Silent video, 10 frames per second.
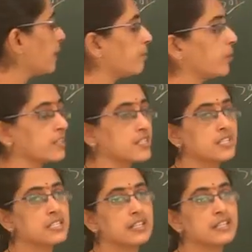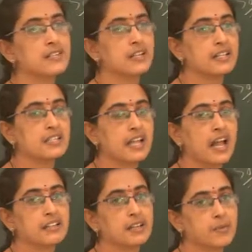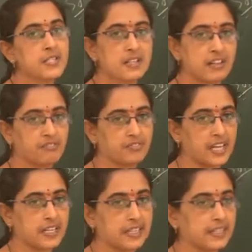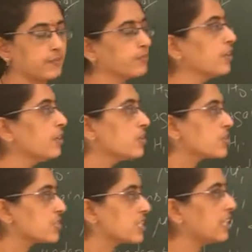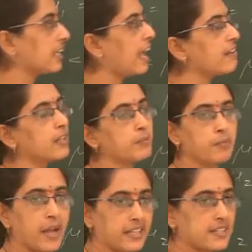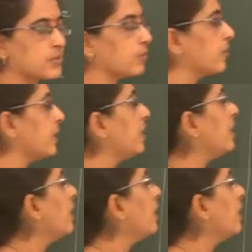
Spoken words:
hypothesis is less than, that means left side here. So Tcal will be minus only